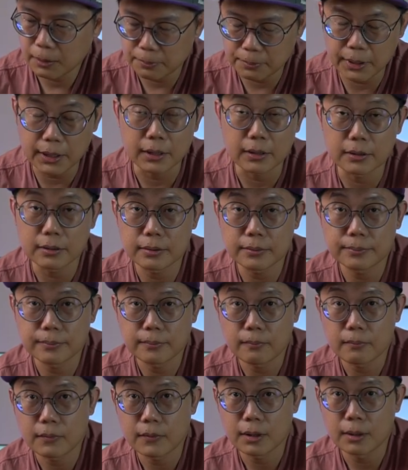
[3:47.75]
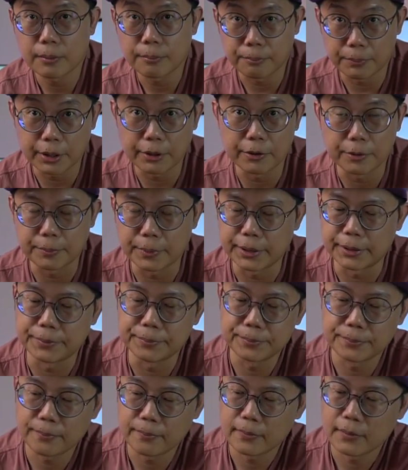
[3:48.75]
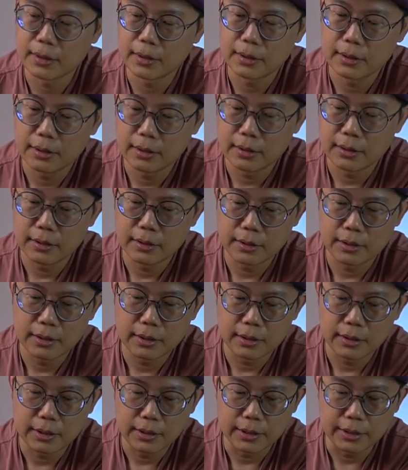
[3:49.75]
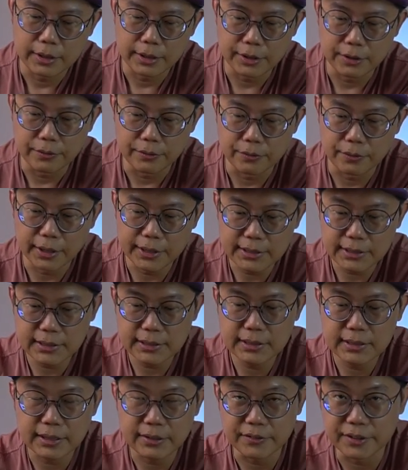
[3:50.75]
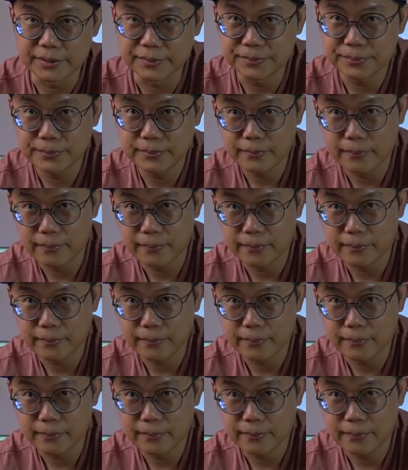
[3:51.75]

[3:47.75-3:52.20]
But bear in mind, the Ryzen 7